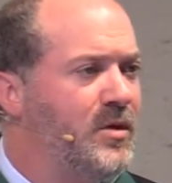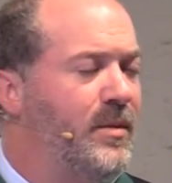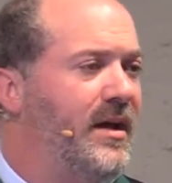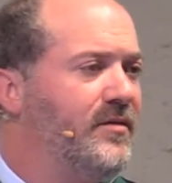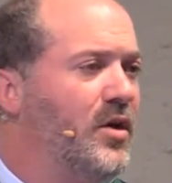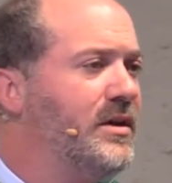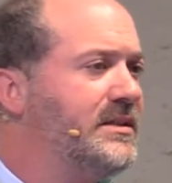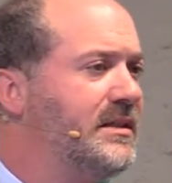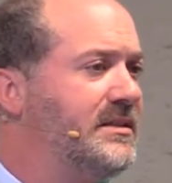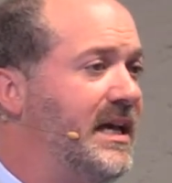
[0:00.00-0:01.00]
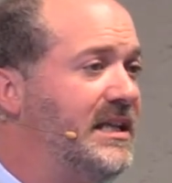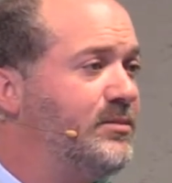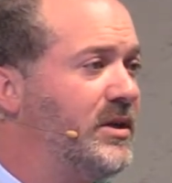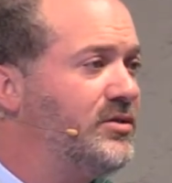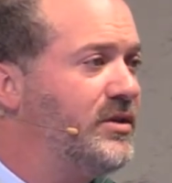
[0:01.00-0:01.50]
You may have noticed that Sandy
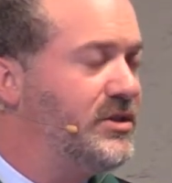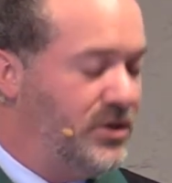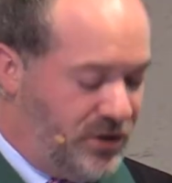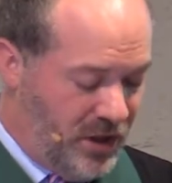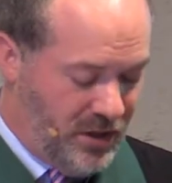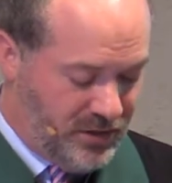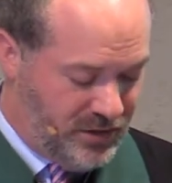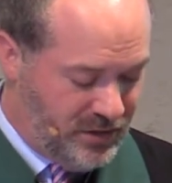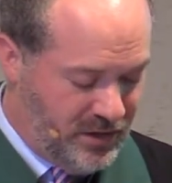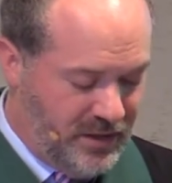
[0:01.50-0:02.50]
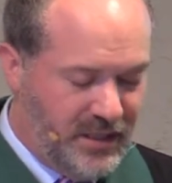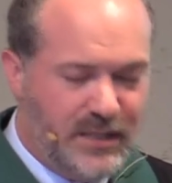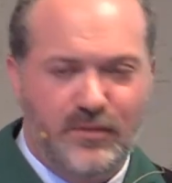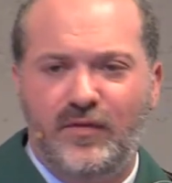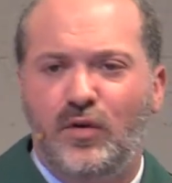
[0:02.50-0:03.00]
Springs Christian Church
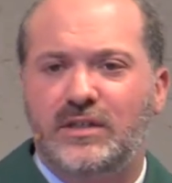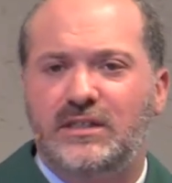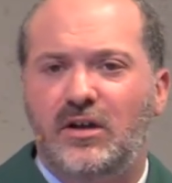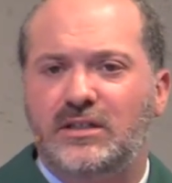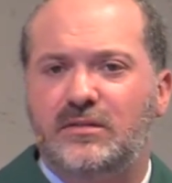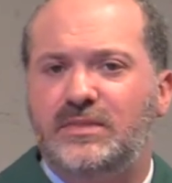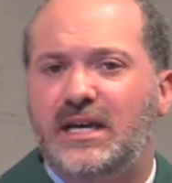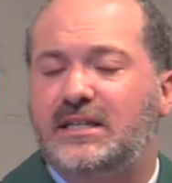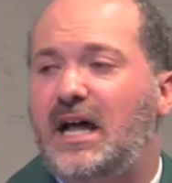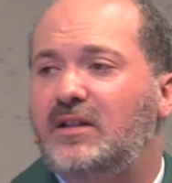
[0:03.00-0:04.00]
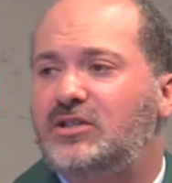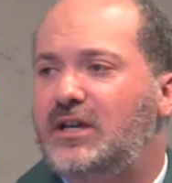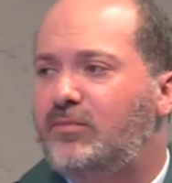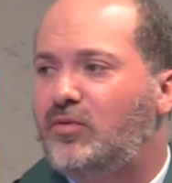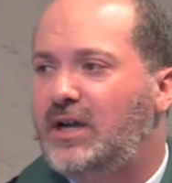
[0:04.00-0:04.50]
has been focusing on some
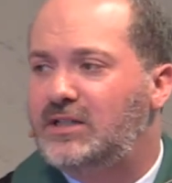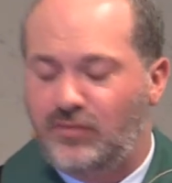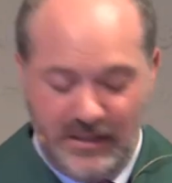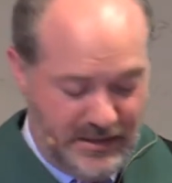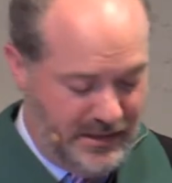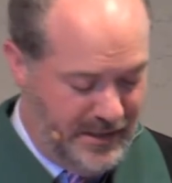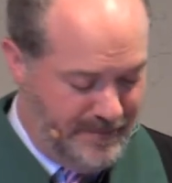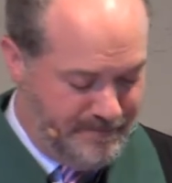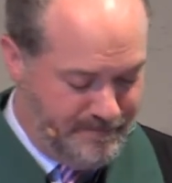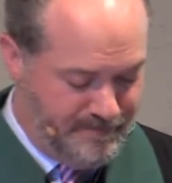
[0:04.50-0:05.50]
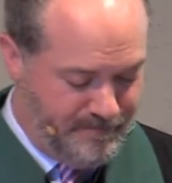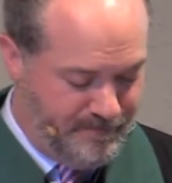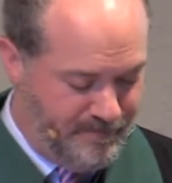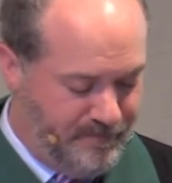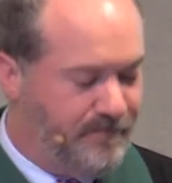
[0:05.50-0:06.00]
technology upgrades recently.
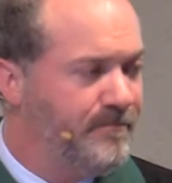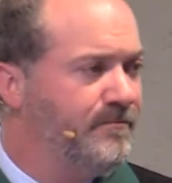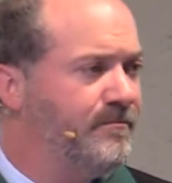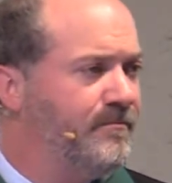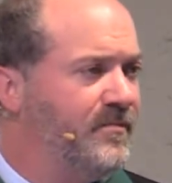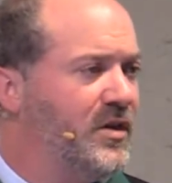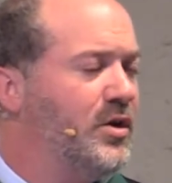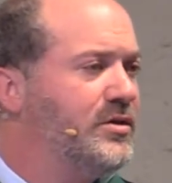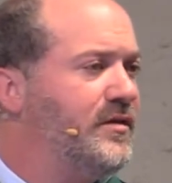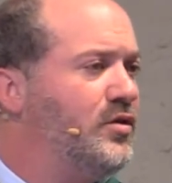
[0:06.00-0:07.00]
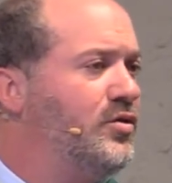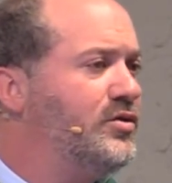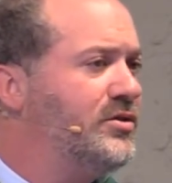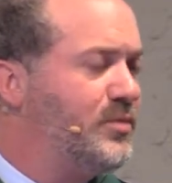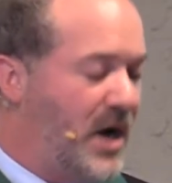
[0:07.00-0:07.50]
For those of you
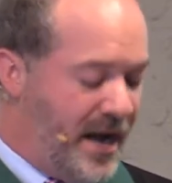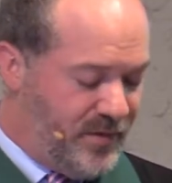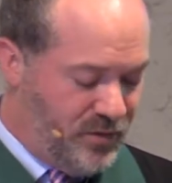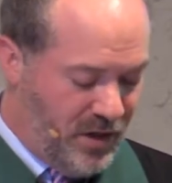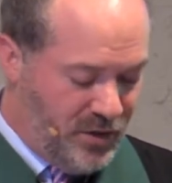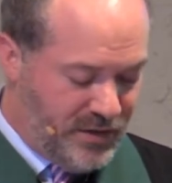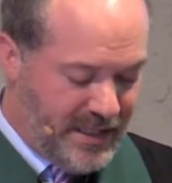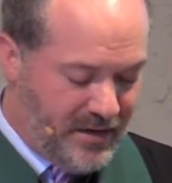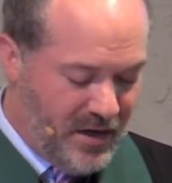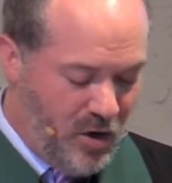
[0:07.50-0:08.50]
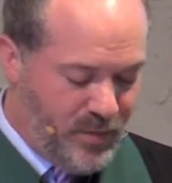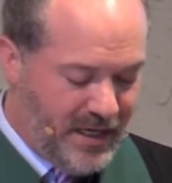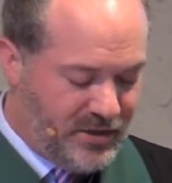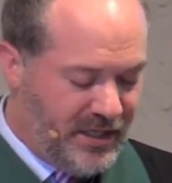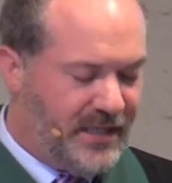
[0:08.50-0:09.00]
who subscribe to our newsletter, I hope
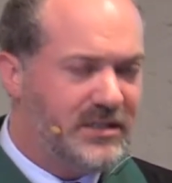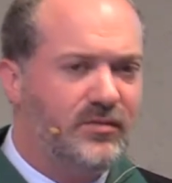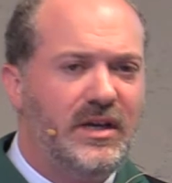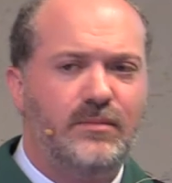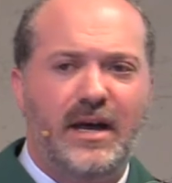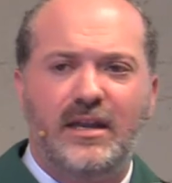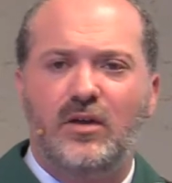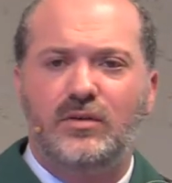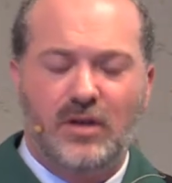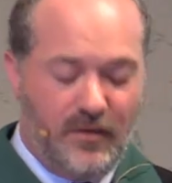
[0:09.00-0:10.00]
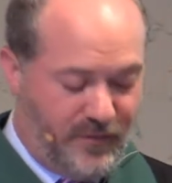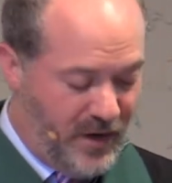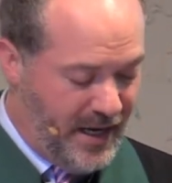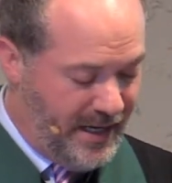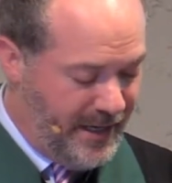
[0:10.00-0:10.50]
you had a chance to read my note on
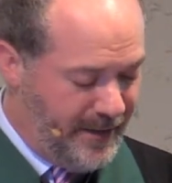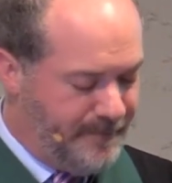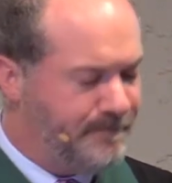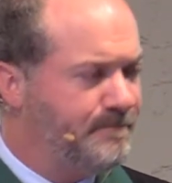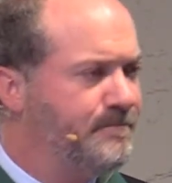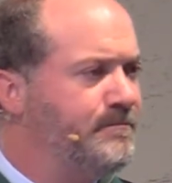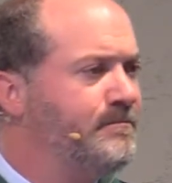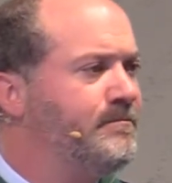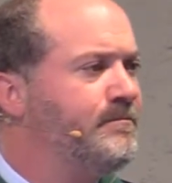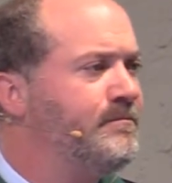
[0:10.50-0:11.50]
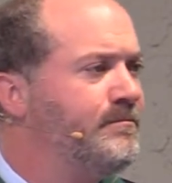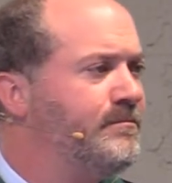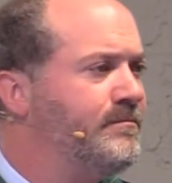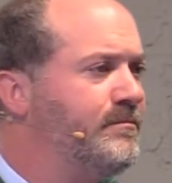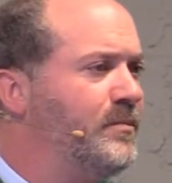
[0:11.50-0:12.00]
Friday.
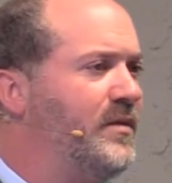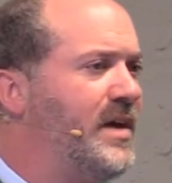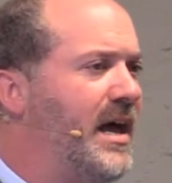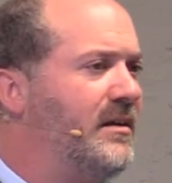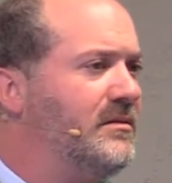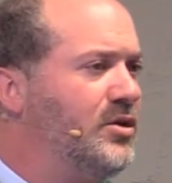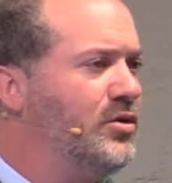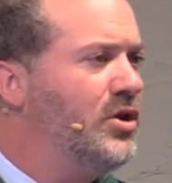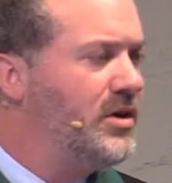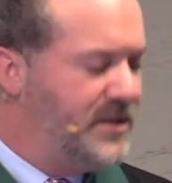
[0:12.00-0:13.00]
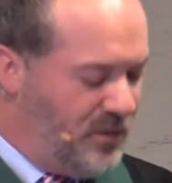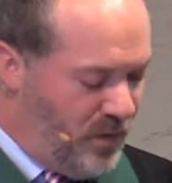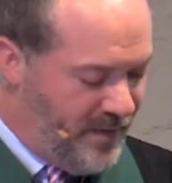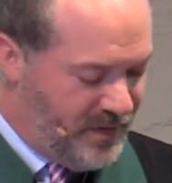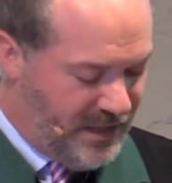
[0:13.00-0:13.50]
We've got a new look to the
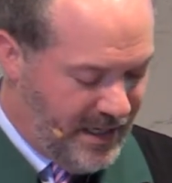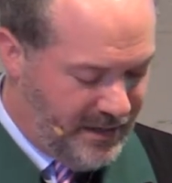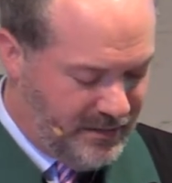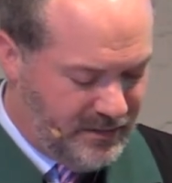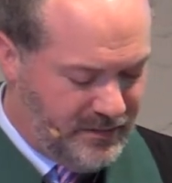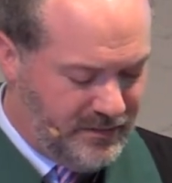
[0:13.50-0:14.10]
website.